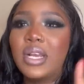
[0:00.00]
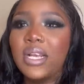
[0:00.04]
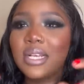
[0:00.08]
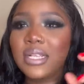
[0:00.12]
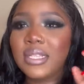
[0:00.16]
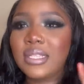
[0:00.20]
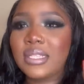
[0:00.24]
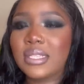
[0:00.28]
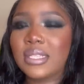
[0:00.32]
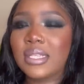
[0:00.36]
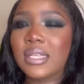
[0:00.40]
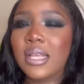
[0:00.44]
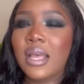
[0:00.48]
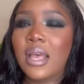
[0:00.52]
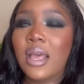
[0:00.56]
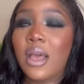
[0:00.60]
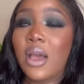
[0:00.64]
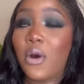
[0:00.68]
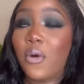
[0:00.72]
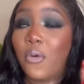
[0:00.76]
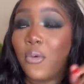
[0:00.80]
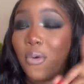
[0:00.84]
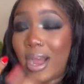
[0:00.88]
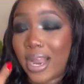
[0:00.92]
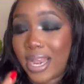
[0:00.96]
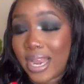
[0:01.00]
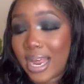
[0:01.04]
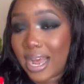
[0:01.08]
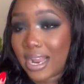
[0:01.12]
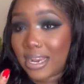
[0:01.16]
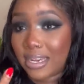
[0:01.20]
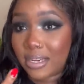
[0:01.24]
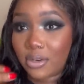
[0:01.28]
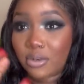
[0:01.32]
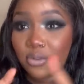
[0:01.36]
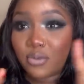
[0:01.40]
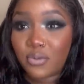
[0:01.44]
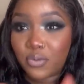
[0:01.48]
It's
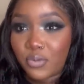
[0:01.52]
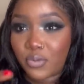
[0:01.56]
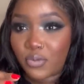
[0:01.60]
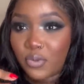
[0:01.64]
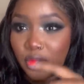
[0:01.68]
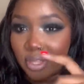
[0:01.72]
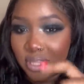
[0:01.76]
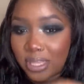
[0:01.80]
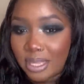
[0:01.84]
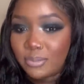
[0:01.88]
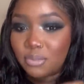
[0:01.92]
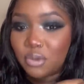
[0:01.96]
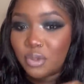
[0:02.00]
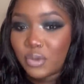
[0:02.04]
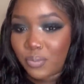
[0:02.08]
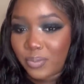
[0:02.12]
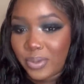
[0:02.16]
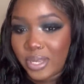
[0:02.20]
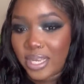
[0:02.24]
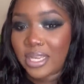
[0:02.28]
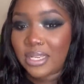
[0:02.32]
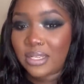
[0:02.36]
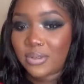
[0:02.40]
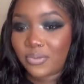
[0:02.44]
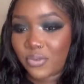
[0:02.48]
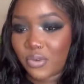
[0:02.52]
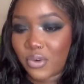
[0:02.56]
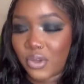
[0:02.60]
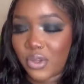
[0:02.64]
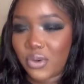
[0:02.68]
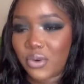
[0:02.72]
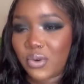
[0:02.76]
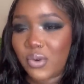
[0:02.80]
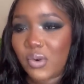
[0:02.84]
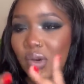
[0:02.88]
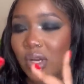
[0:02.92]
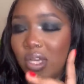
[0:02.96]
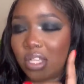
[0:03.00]
100 for them to make it for you.